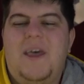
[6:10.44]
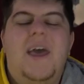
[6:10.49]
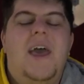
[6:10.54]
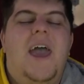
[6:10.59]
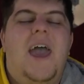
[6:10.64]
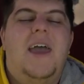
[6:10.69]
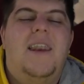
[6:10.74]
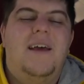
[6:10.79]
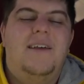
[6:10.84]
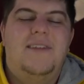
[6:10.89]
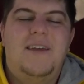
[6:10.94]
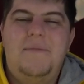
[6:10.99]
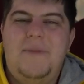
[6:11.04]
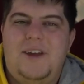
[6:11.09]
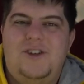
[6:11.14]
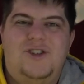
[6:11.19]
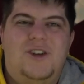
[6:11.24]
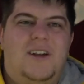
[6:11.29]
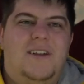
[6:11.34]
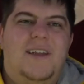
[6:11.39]
And as I
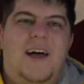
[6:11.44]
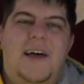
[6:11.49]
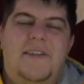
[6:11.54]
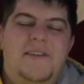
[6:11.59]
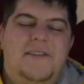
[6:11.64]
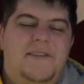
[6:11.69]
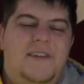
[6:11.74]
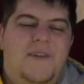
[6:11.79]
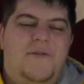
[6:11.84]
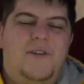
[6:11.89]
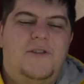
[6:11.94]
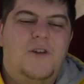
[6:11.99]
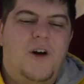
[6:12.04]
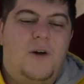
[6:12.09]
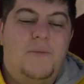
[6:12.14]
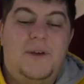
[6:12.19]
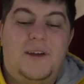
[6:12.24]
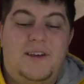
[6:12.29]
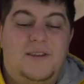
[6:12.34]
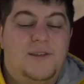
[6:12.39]
mentioned, a lot of this stuff is
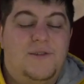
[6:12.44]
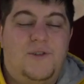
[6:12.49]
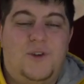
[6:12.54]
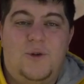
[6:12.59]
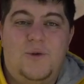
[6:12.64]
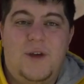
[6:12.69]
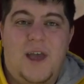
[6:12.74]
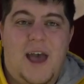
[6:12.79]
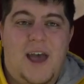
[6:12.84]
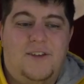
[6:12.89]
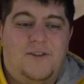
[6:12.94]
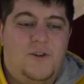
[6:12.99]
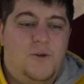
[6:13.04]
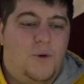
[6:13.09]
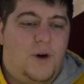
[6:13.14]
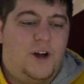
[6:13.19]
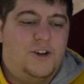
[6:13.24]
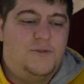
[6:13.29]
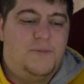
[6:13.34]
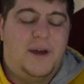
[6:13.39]
all because of you guys who
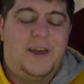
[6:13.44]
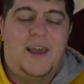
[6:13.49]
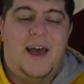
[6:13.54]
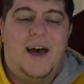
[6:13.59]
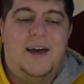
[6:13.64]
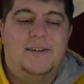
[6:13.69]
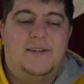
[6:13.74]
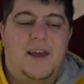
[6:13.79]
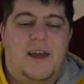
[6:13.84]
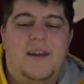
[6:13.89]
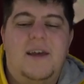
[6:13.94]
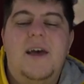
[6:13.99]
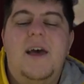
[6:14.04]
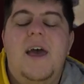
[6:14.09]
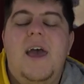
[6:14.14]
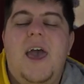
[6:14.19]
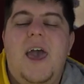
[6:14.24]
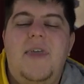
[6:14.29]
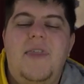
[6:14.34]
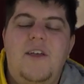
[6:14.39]
watch my content.
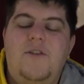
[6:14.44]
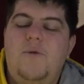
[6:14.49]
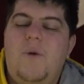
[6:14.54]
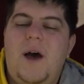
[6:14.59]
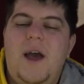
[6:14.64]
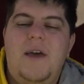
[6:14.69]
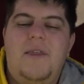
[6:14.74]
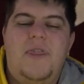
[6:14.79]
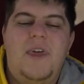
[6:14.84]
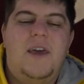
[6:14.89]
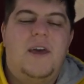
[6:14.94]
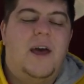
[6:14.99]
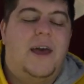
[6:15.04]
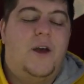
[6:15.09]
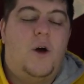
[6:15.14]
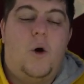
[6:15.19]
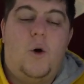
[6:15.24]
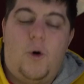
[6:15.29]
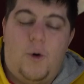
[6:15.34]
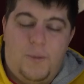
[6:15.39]
And that's why I think I
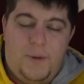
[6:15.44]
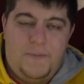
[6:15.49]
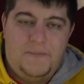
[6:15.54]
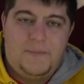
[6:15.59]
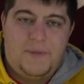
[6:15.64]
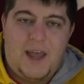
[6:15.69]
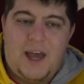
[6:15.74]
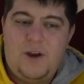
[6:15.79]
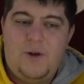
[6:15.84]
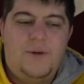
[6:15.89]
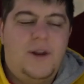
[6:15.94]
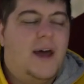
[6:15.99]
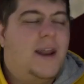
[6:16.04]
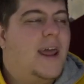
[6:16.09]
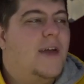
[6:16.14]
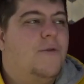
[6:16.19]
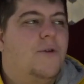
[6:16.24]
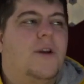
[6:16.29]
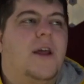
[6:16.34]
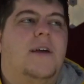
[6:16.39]
hope I know not
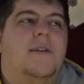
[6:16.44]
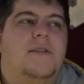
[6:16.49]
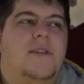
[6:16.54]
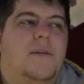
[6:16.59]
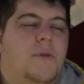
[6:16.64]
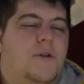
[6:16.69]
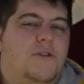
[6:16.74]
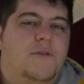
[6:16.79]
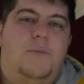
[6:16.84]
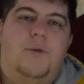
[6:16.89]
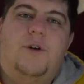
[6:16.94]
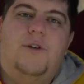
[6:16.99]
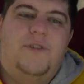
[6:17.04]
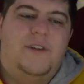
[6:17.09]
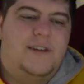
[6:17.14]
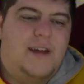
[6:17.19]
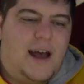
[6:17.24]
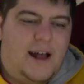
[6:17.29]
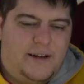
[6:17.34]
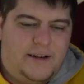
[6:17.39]
everyone has the most
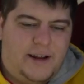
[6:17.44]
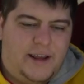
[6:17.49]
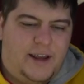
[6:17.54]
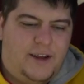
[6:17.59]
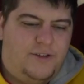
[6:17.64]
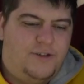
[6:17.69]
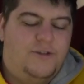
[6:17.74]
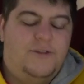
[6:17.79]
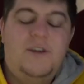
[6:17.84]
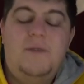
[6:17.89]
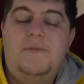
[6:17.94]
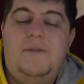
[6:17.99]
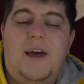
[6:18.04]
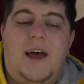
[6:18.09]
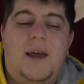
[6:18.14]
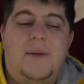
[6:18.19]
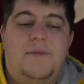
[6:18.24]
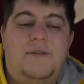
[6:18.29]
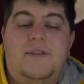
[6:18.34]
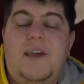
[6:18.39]
perfect holidays, or
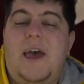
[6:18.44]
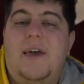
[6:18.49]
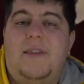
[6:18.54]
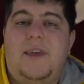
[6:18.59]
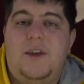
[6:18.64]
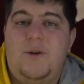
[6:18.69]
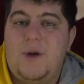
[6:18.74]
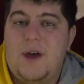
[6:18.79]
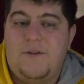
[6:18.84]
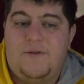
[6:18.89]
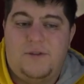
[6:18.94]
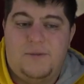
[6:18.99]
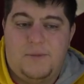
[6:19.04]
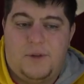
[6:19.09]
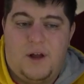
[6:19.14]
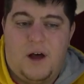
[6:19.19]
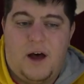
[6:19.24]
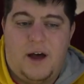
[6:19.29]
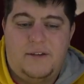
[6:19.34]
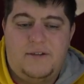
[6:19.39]
sometimes, sadly, you have some
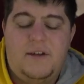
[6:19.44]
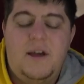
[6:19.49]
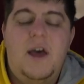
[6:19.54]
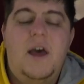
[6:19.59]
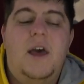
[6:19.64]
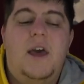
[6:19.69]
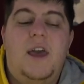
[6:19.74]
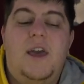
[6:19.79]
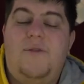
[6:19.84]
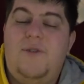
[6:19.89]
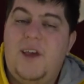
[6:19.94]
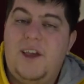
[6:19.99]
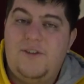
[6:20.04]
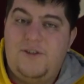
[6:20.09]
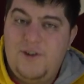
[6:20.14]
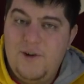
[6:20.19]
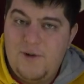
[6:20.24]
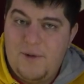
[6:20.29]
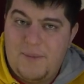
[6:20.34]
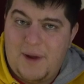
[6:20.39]
loss. If you guys
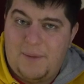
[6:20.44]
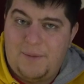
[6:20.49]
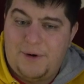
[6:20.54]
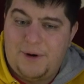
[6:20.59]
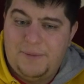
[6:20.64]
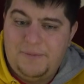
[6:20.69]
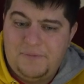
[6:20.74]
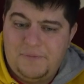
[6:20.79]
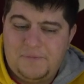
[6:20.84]
do remember,